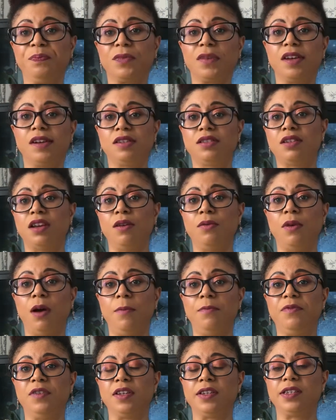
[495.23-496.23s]
So
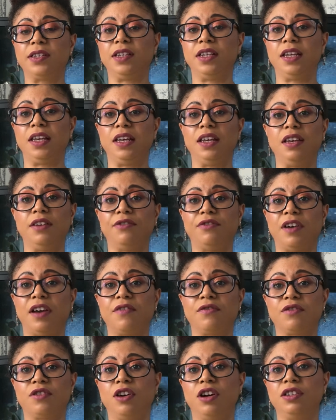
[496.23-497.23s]
obviously, if I
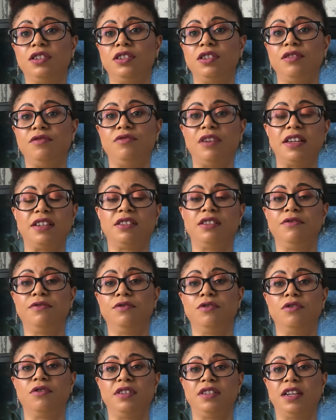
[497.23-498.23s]
haven't got a rating
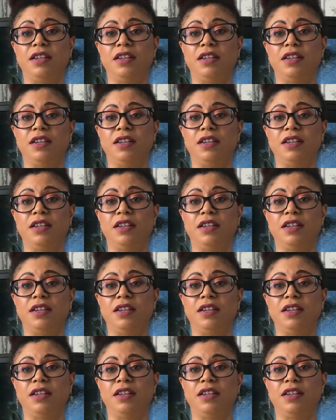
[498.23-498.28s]
for it,